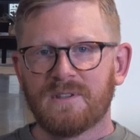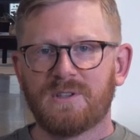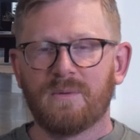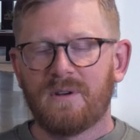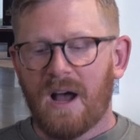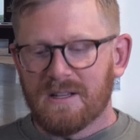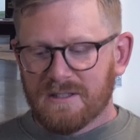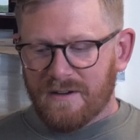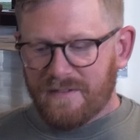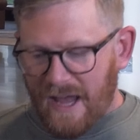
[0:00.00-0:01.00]
So,
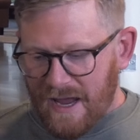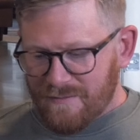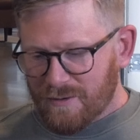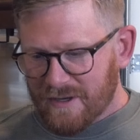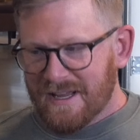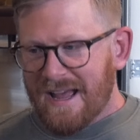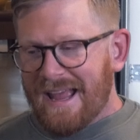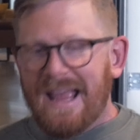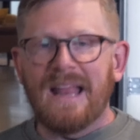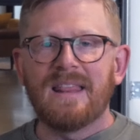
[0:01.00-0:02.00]
God's love came to us
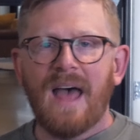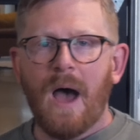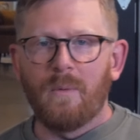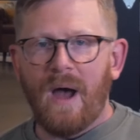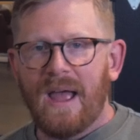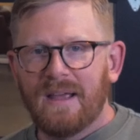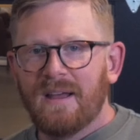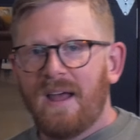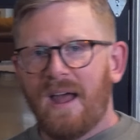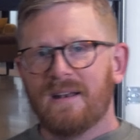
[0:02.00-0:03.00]
in that way.
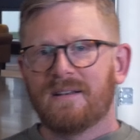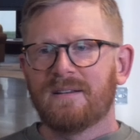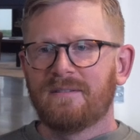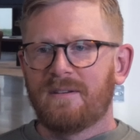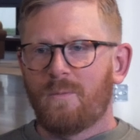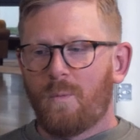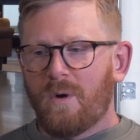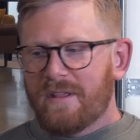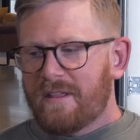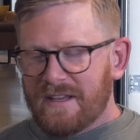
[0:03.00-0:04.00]
And
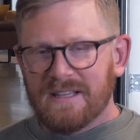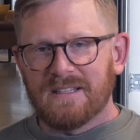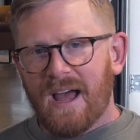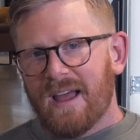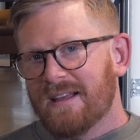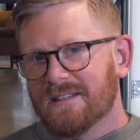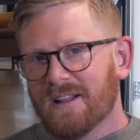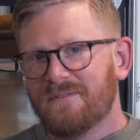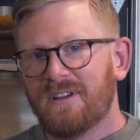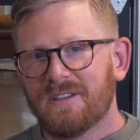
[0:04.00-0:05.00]
one of the things that His
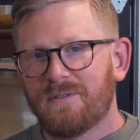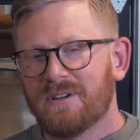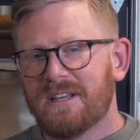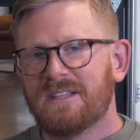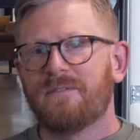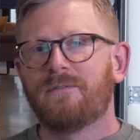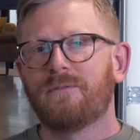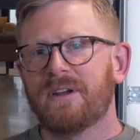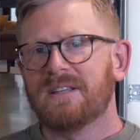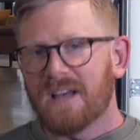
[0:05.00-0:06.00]
love does for us is it
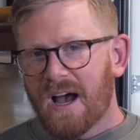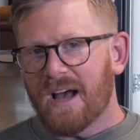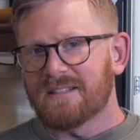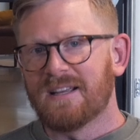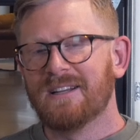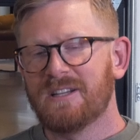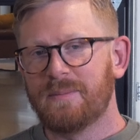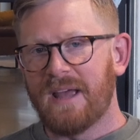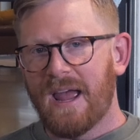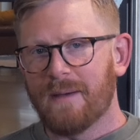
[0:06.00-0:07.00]
frees us to
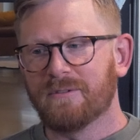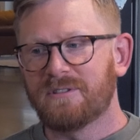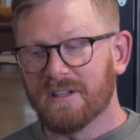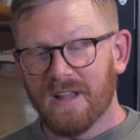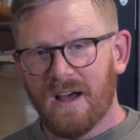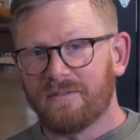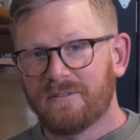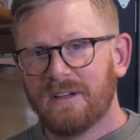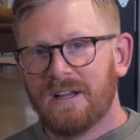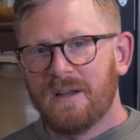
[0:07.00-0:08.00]
be able to love.
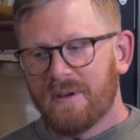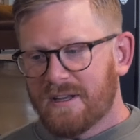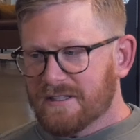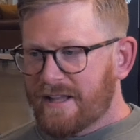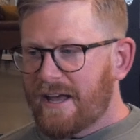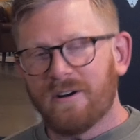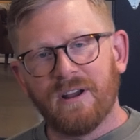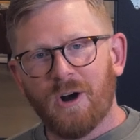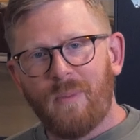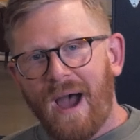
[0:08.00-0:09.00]
Because later
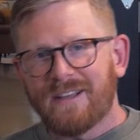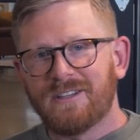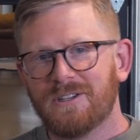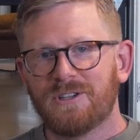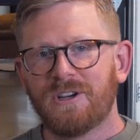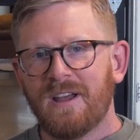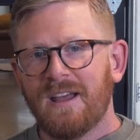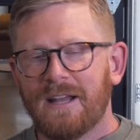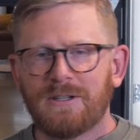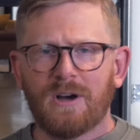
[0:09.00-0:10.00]
in our passage,
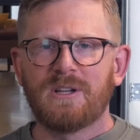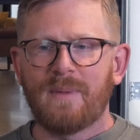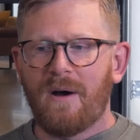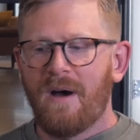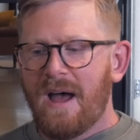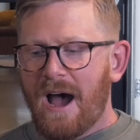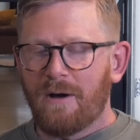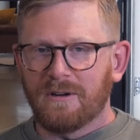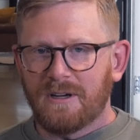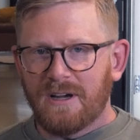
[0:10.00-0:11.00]
it talked about
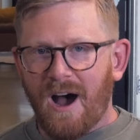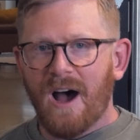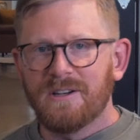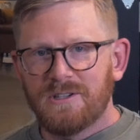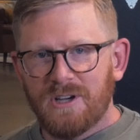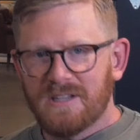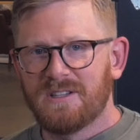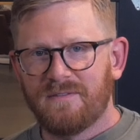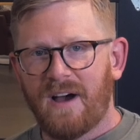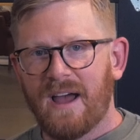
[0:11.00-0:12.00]
how God
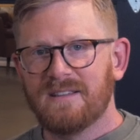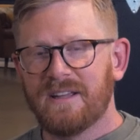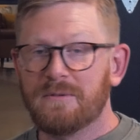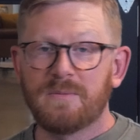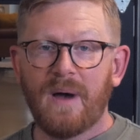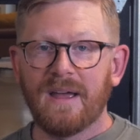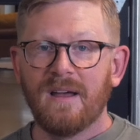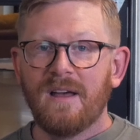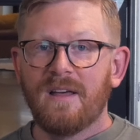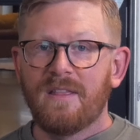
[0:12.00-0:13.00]
justifies. It was by
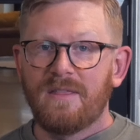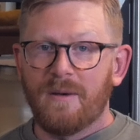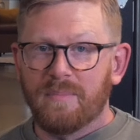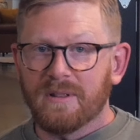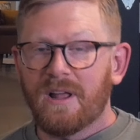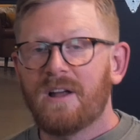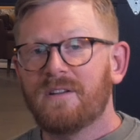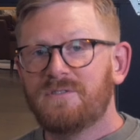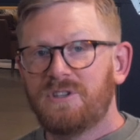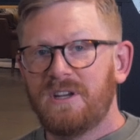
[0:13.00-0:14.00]
the blood
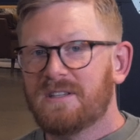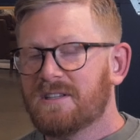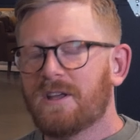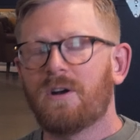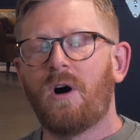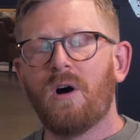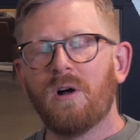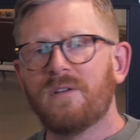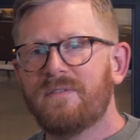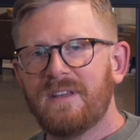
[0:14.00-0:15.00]
of Jesus that
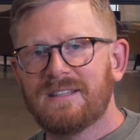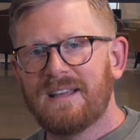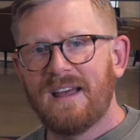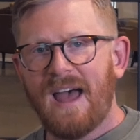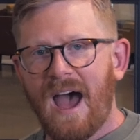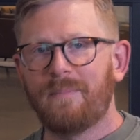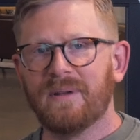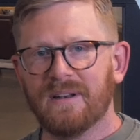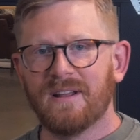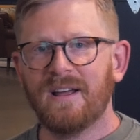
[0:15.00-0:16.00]
all of this
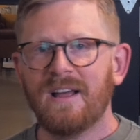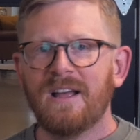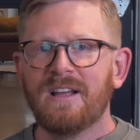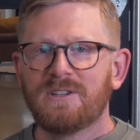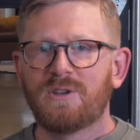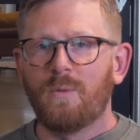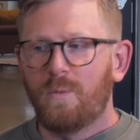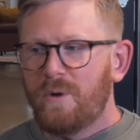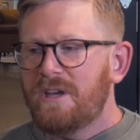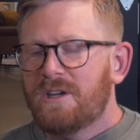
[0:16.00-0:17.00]
happened so
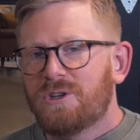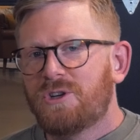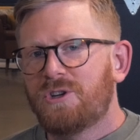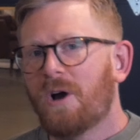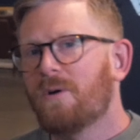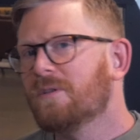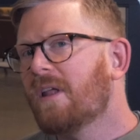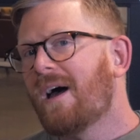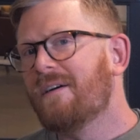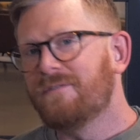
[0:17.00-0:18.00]
we can show
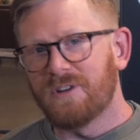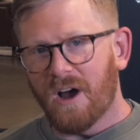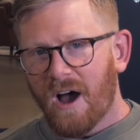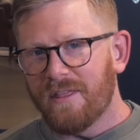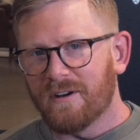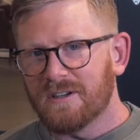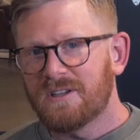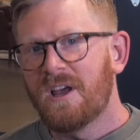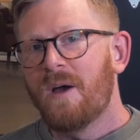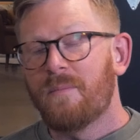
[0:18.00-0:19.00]
love to
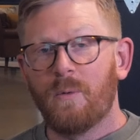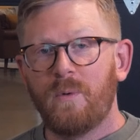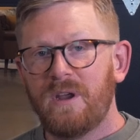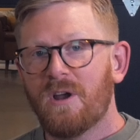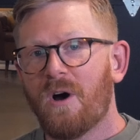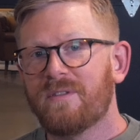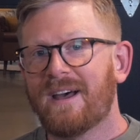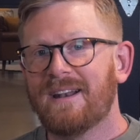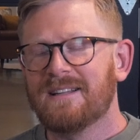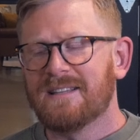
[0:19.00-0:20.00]
others, but we know
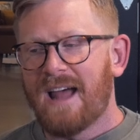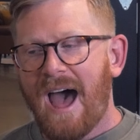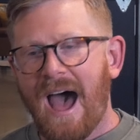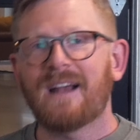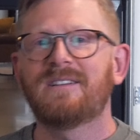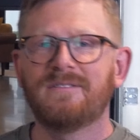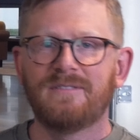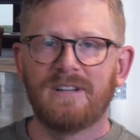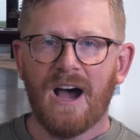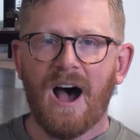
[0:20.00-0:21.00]
that it is an act
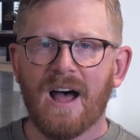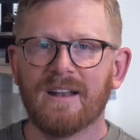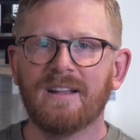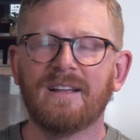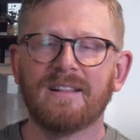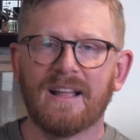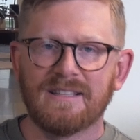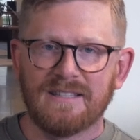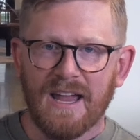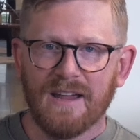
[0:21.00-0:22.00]
of God
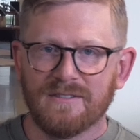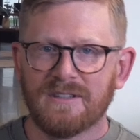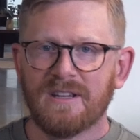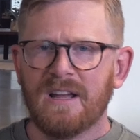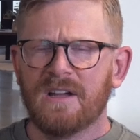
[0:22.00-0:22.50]
that saves.